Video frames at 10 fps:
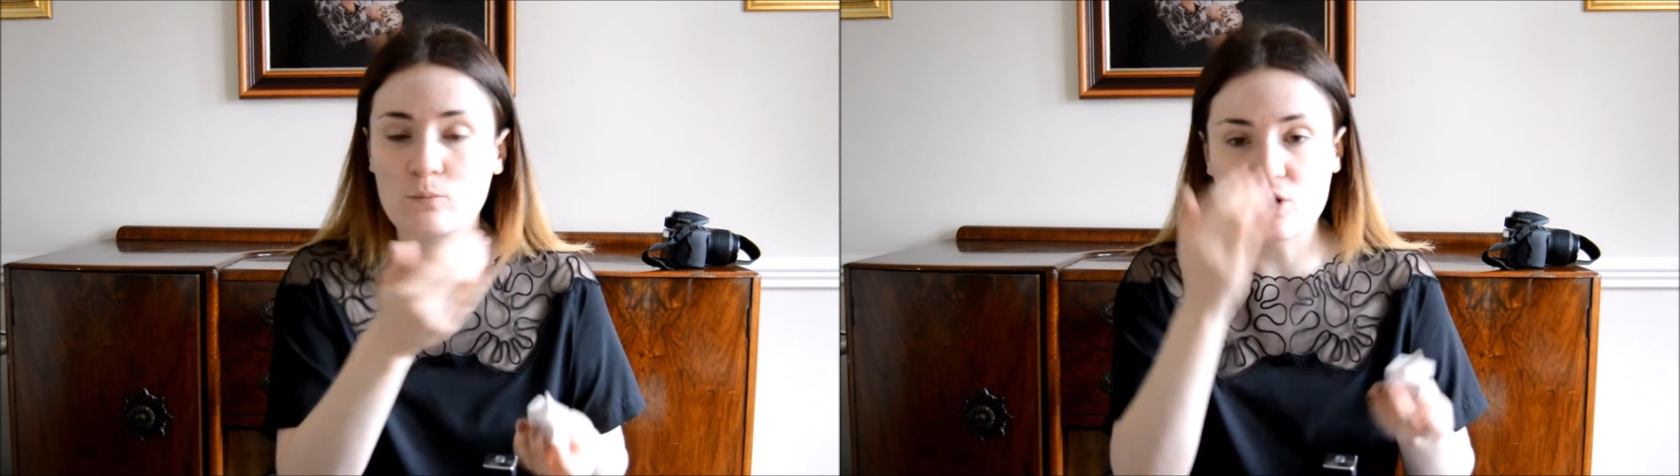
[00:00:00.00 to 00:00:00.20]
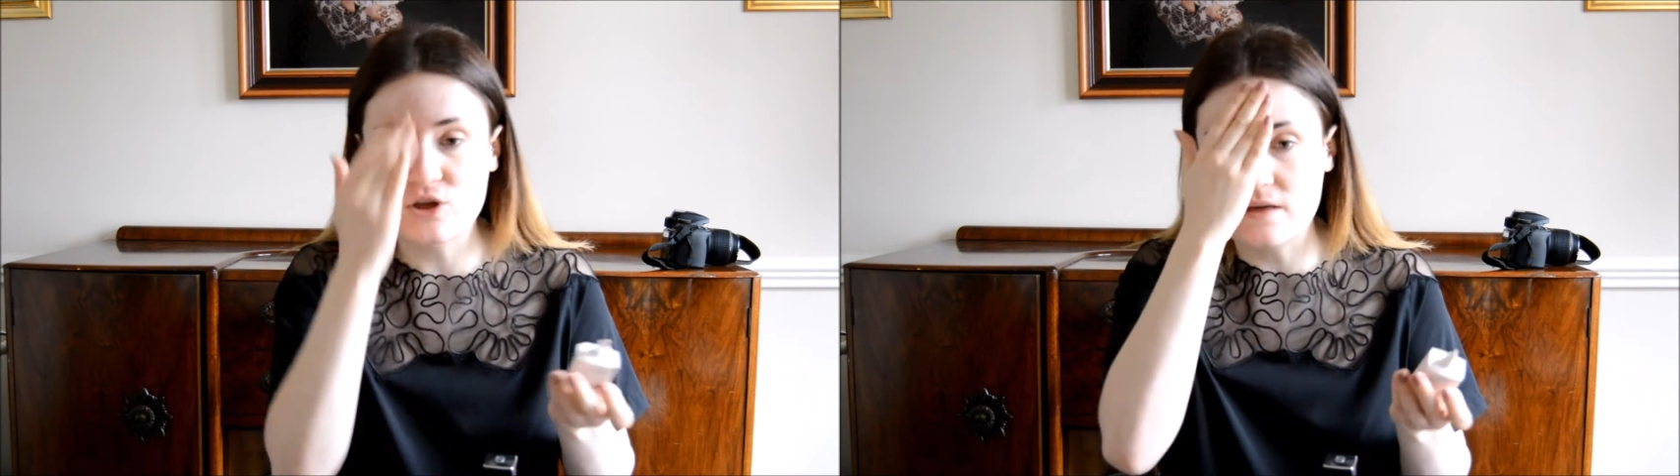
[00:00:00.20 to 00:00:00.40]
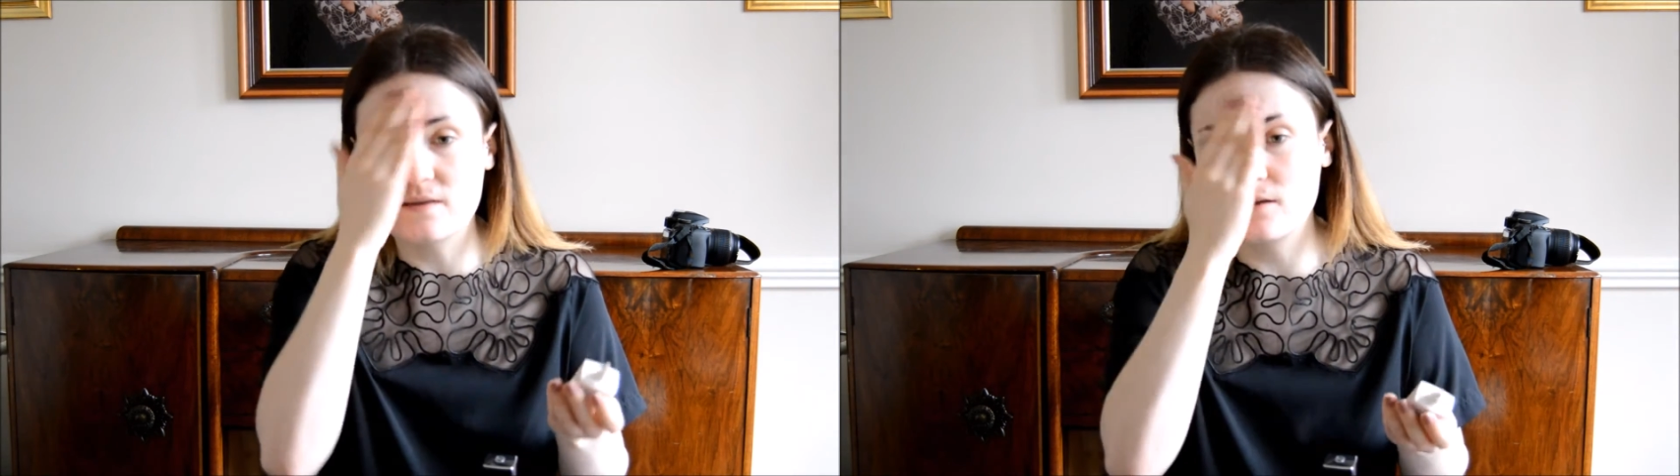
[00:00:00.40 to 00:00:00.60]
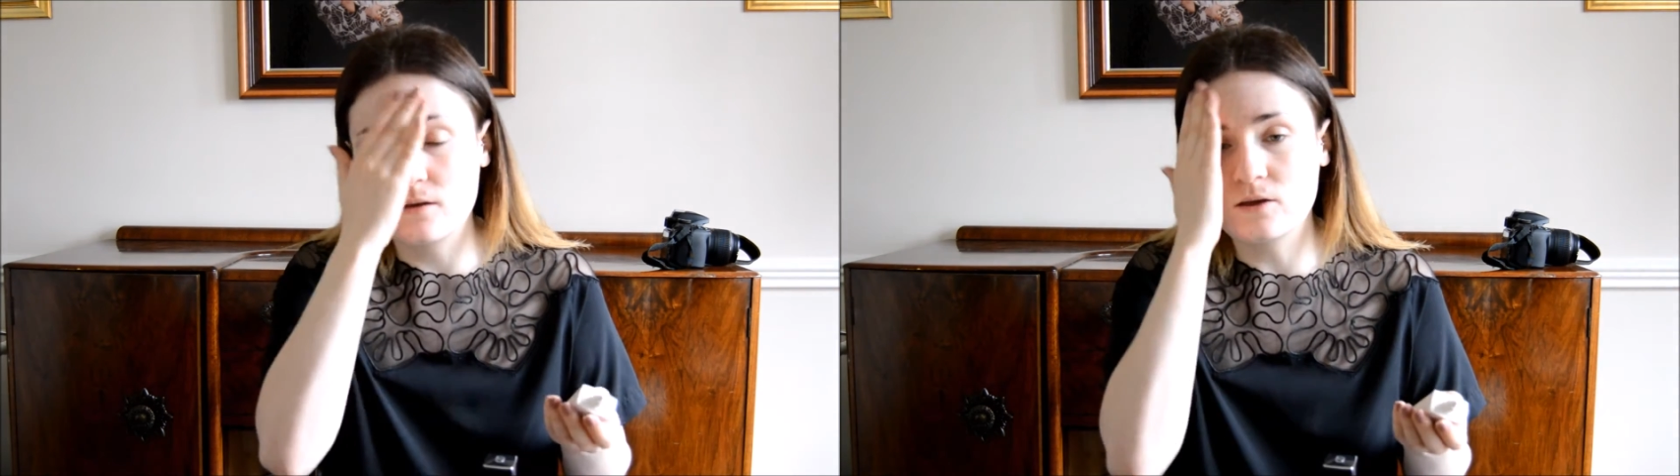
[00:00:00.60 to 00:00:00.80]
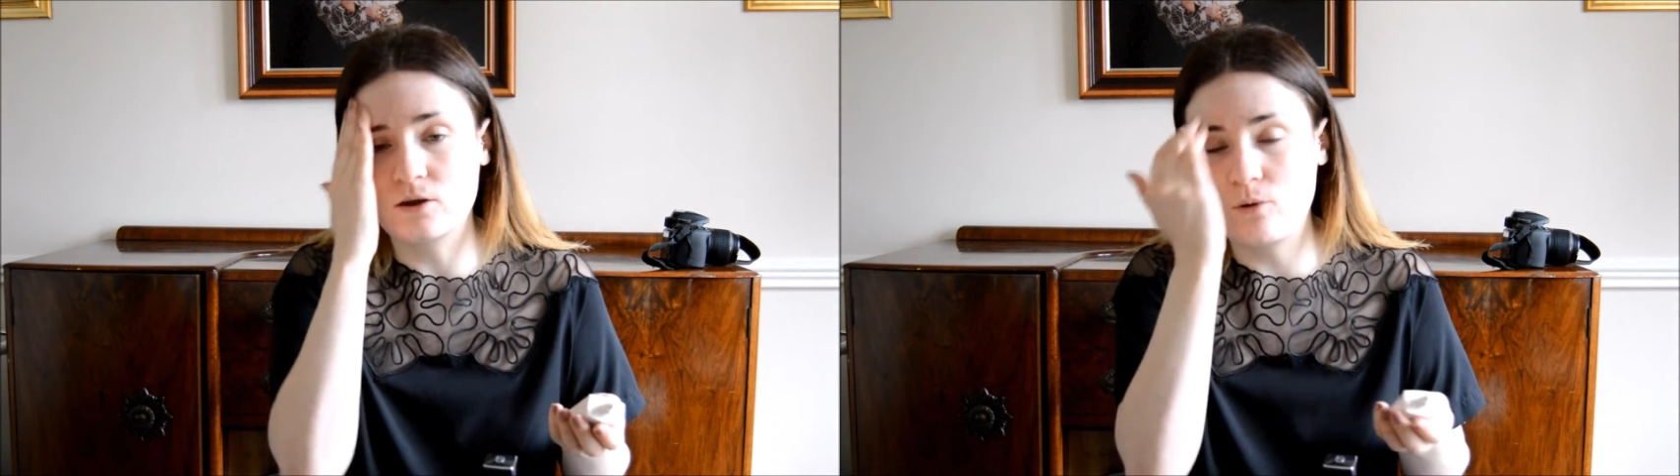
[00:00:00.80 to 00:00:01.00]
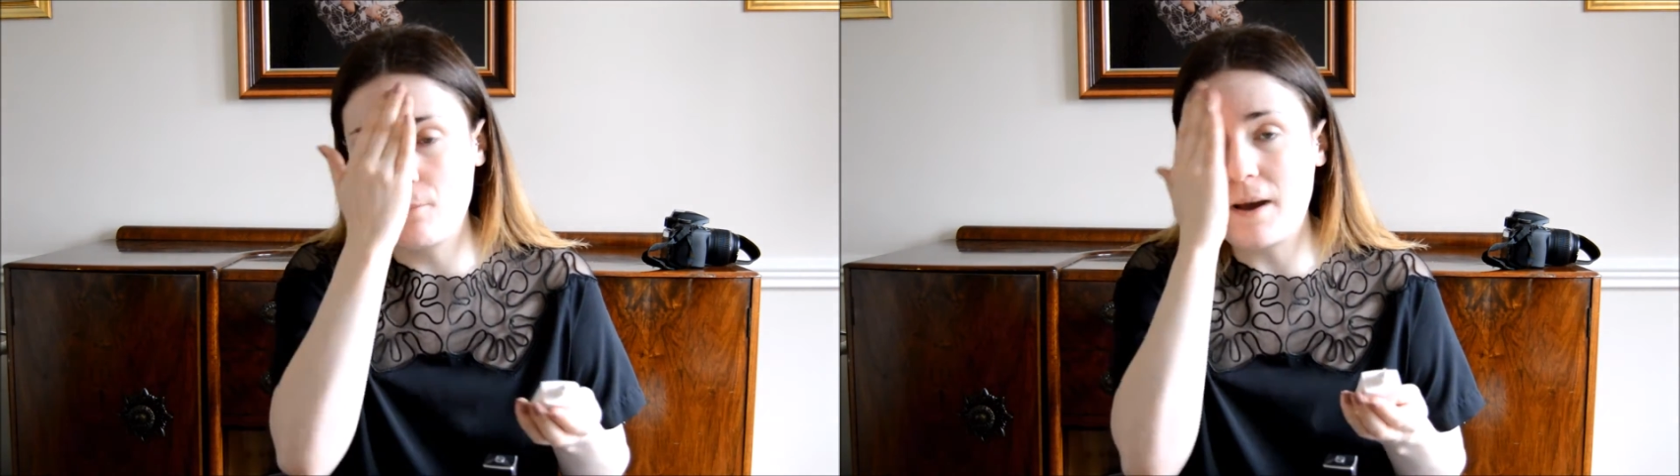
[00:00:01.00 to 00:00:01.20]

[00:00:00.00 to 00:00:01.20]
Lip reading: which is a